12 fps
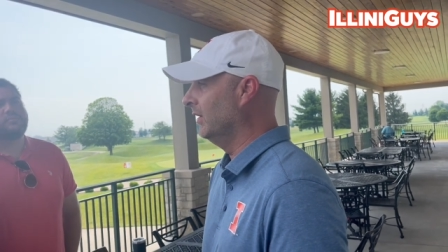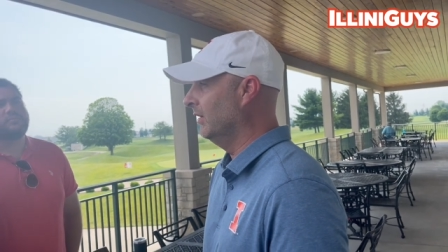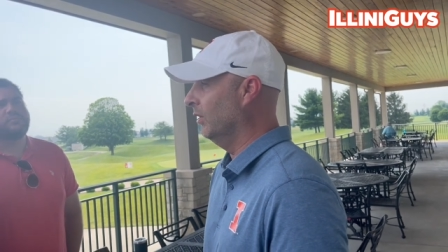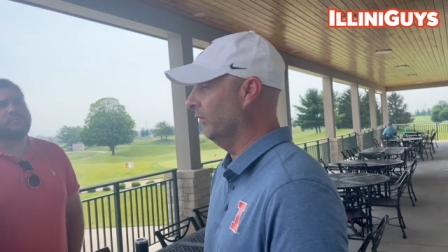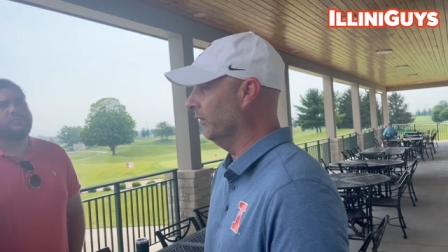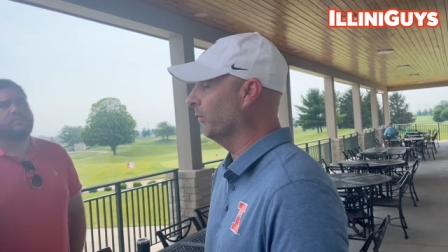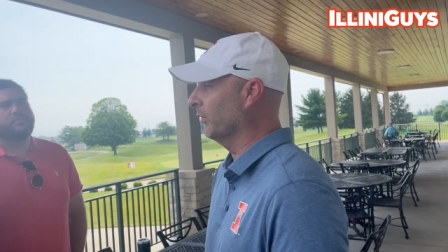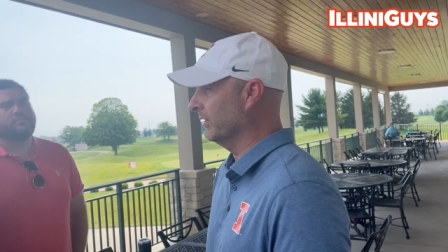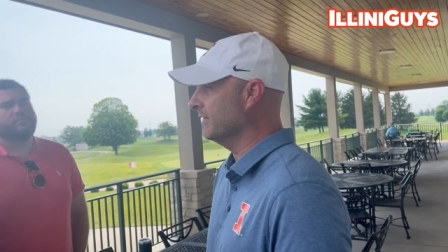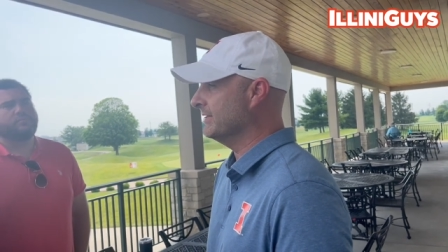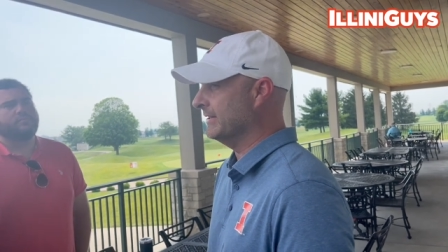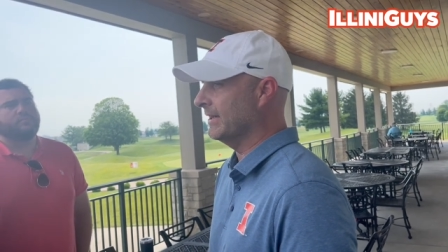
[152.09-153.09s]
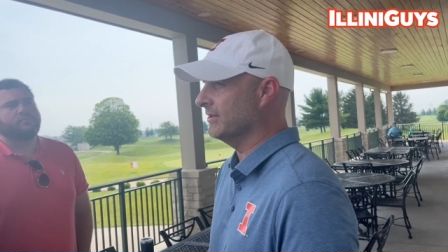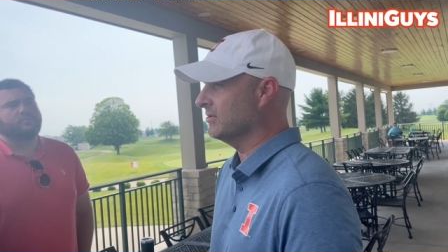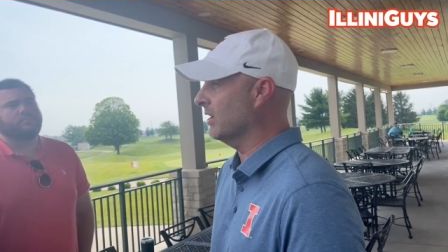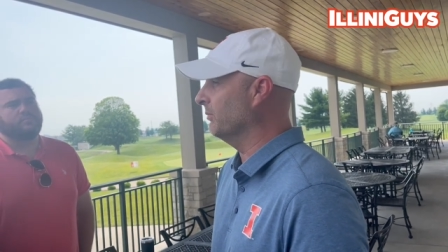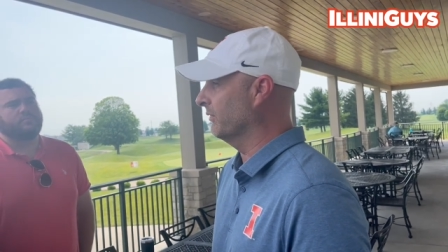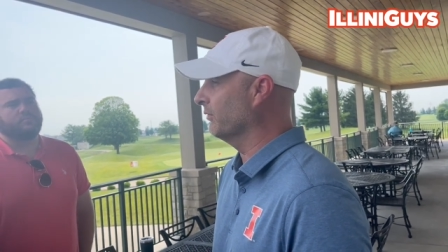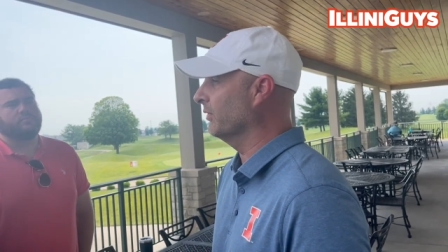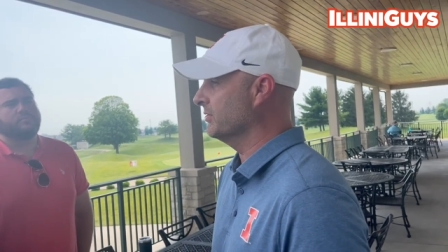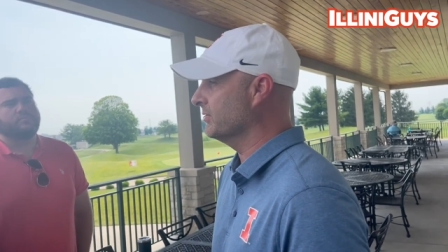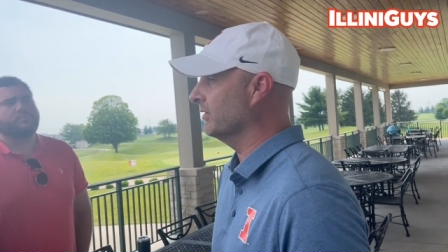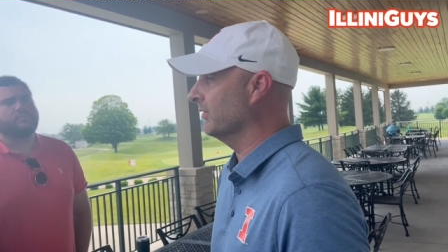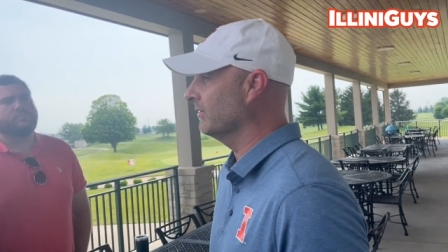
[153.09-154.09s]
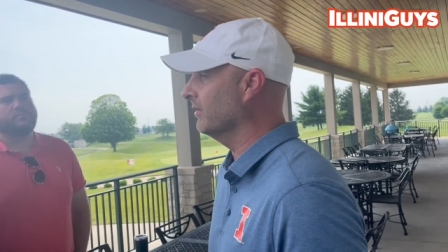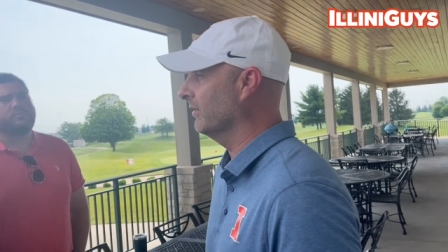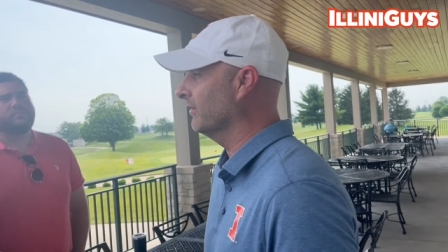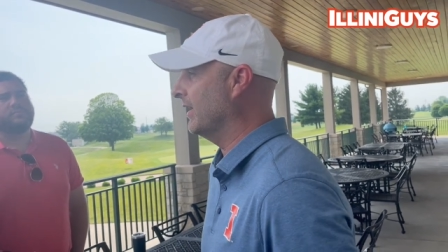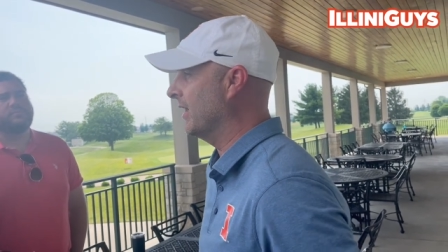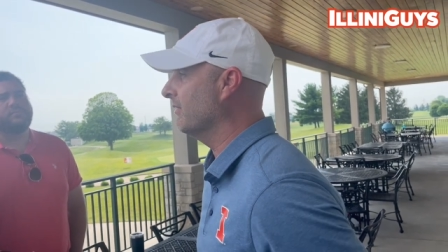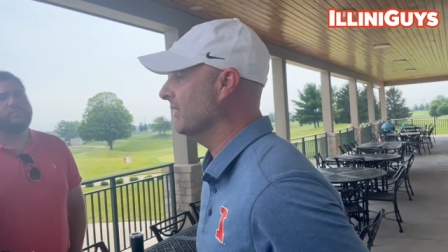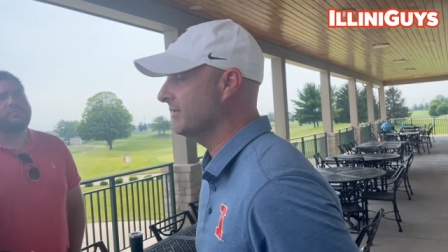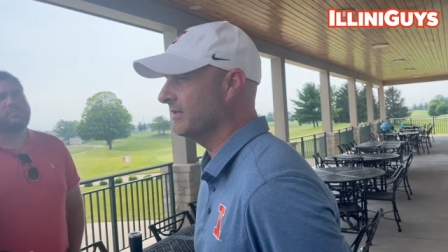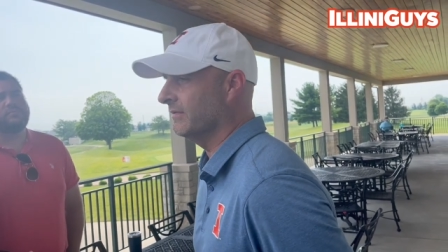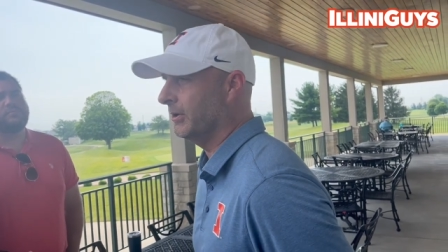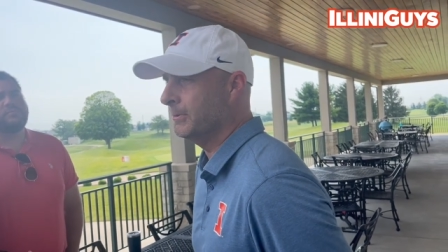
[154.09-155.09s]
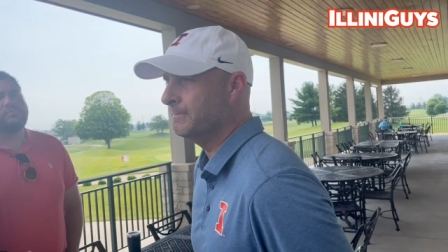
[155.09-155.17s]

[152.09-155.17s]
hopefully we're going to see that just come to fruition on Saturdays this fall.